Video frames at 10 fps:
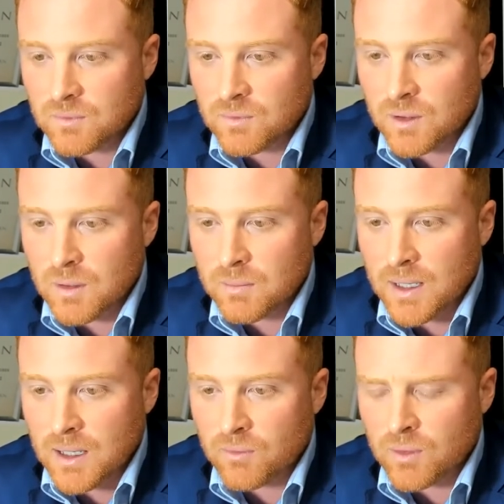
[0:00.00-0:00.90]
Very
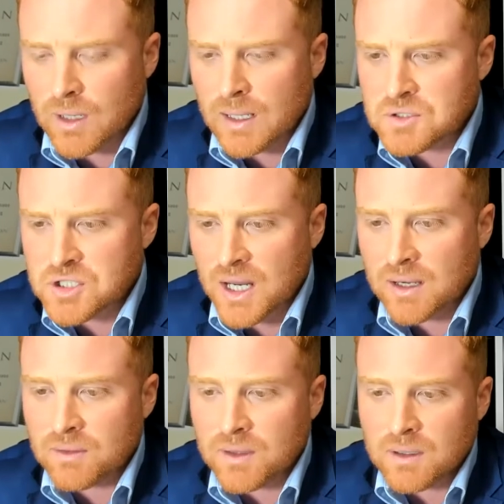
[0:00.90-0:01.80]
powerful. Uh,
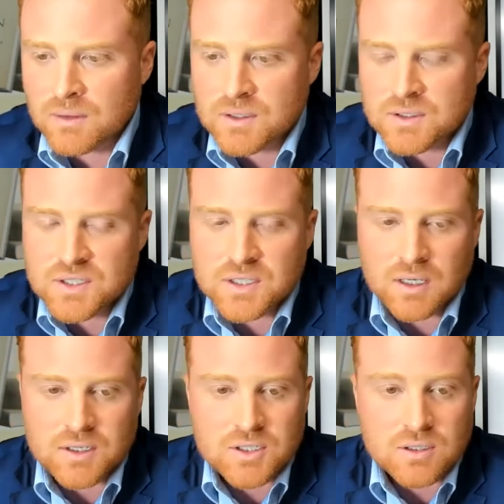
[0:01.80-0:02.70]
Shannon, the, the
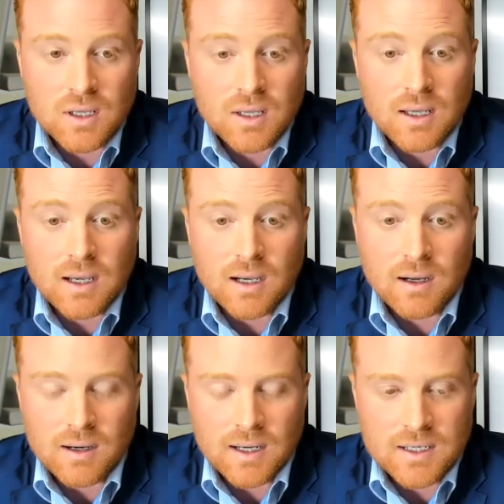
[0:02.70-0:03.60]
six
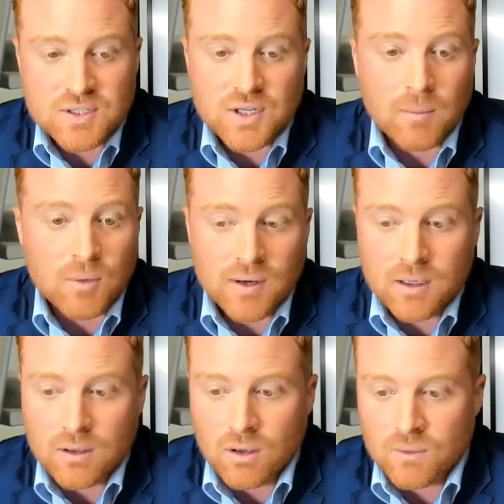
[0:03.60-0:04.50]
are a
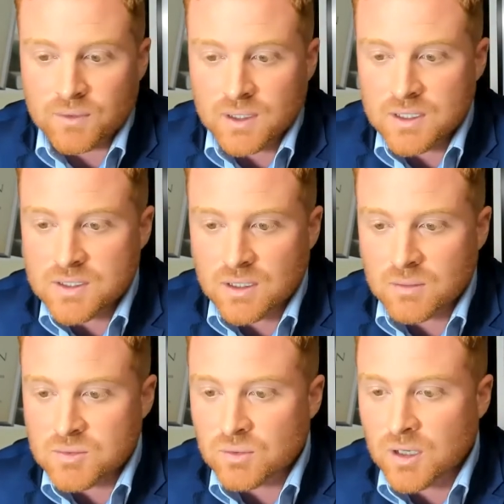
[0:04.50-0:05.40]
summary of these that
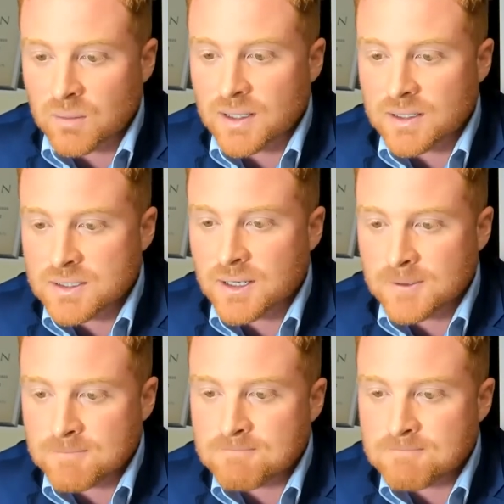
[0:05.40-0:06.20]
I'm talking about today.